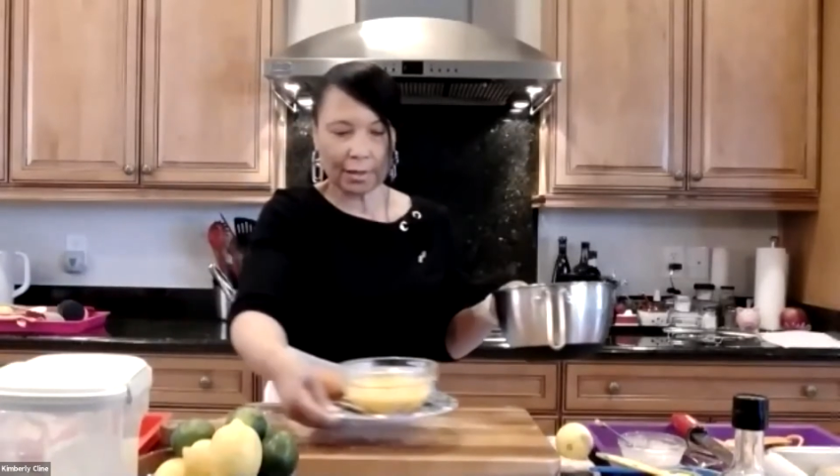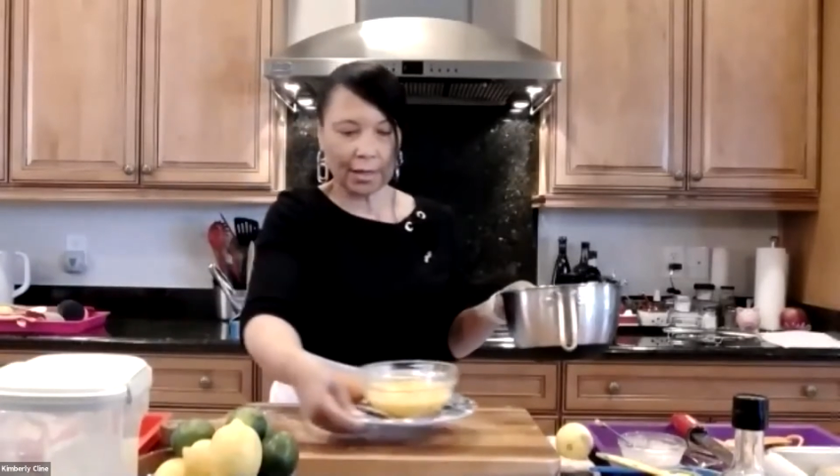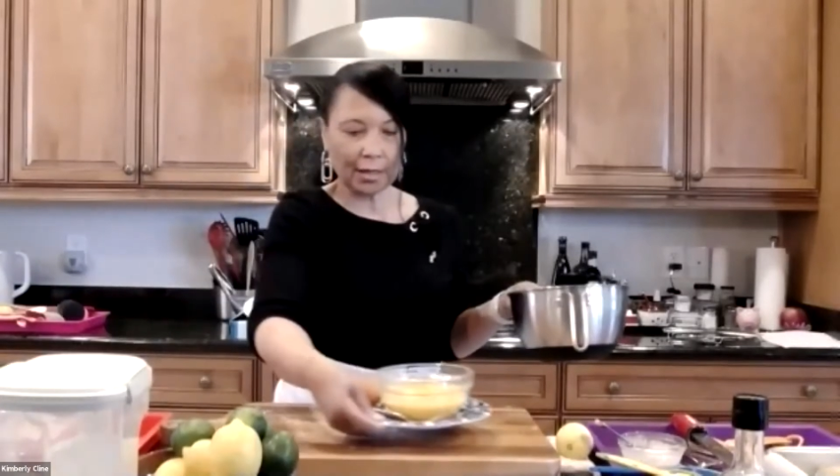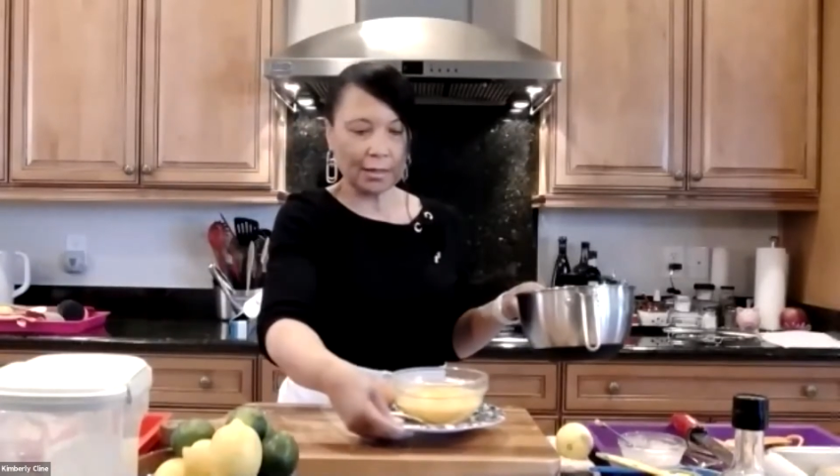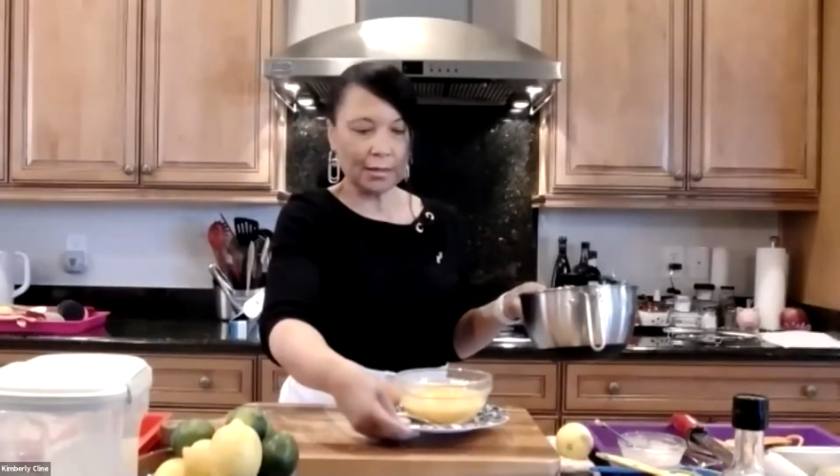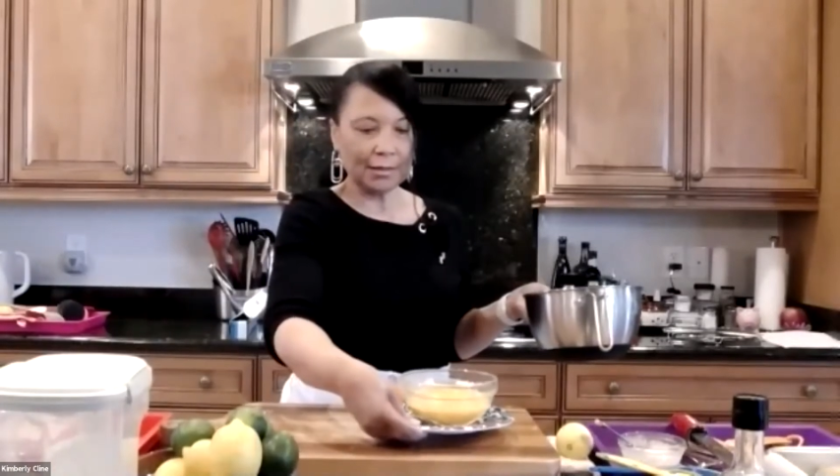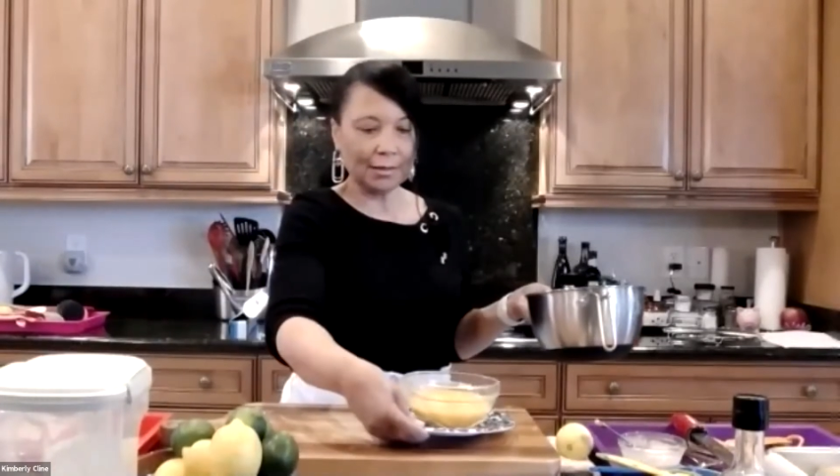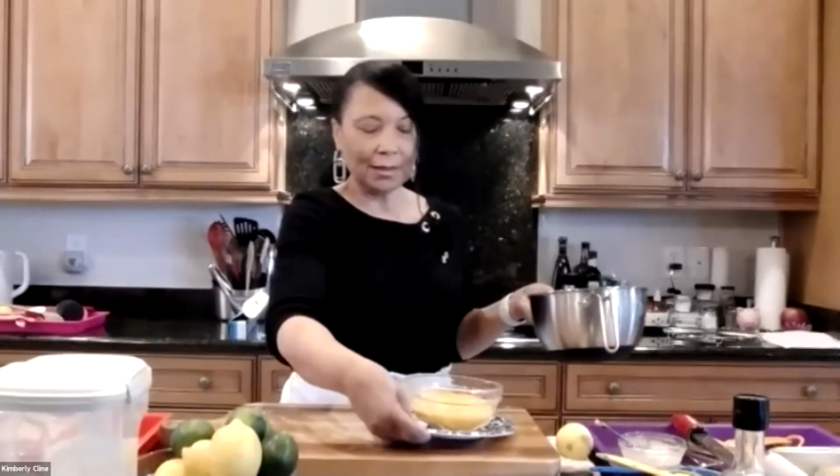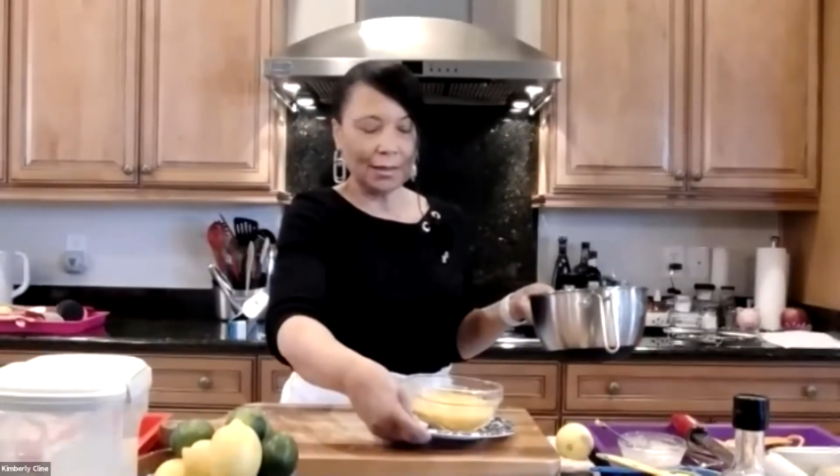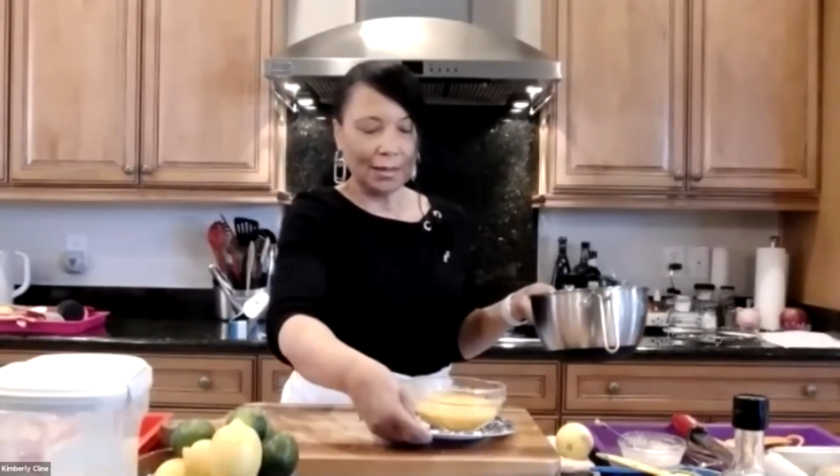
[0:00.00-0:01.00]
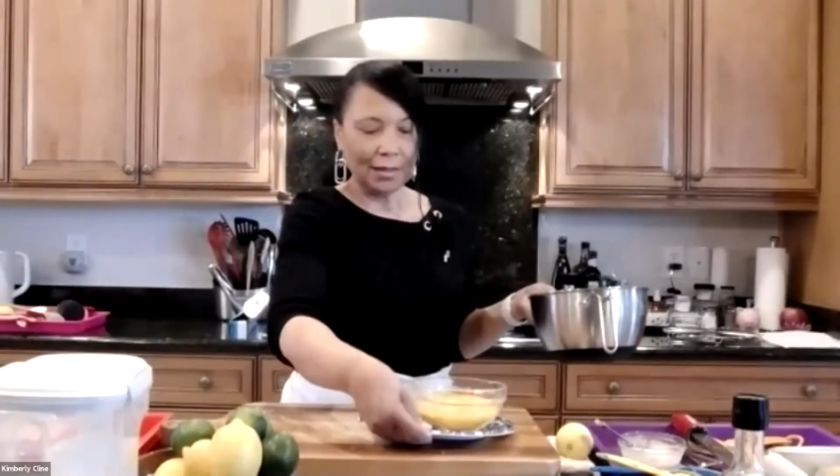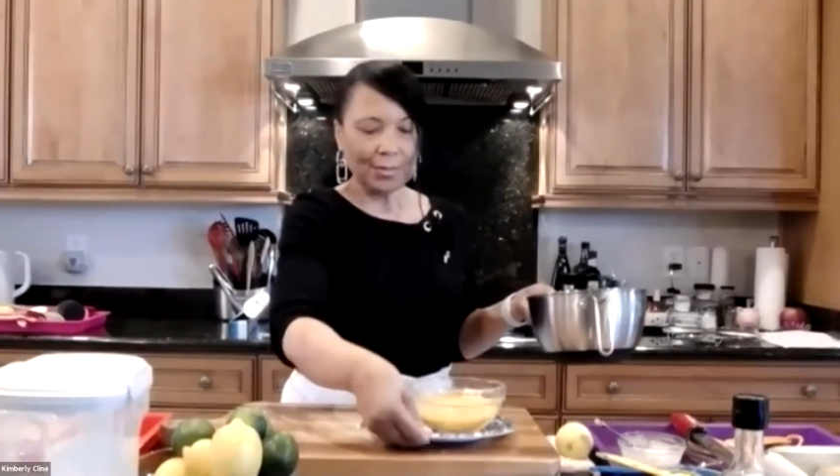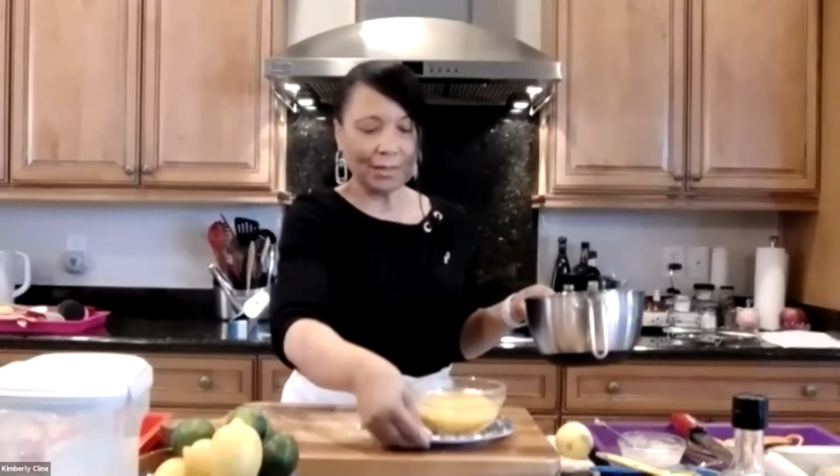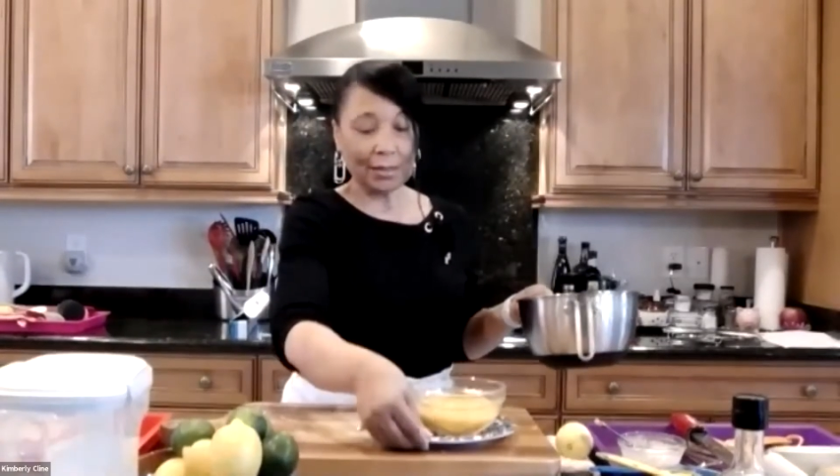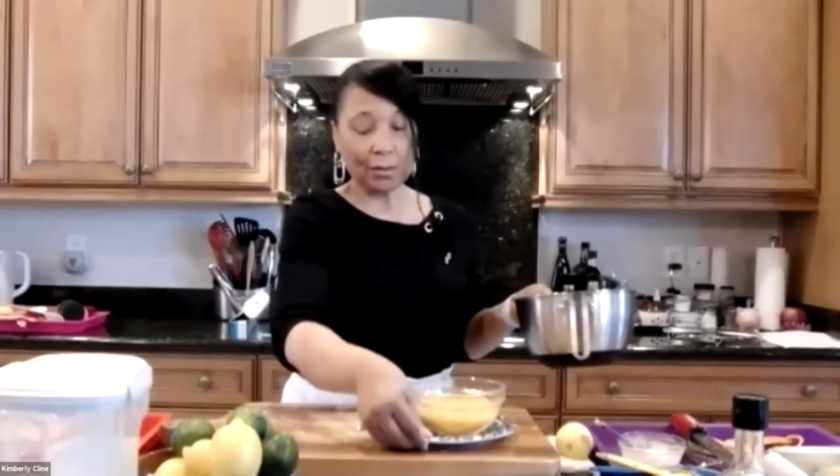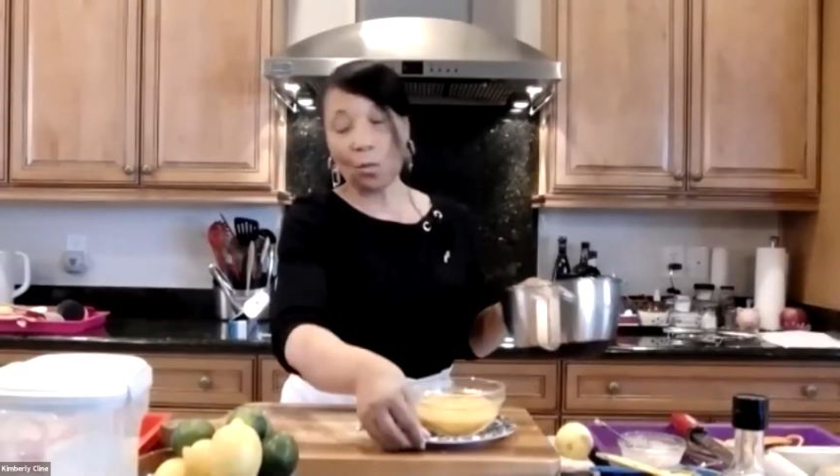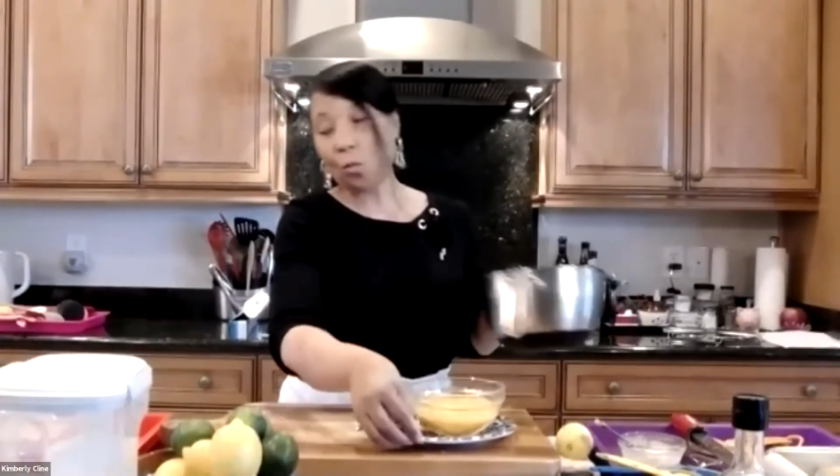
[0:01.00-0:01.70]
eggs. You might think,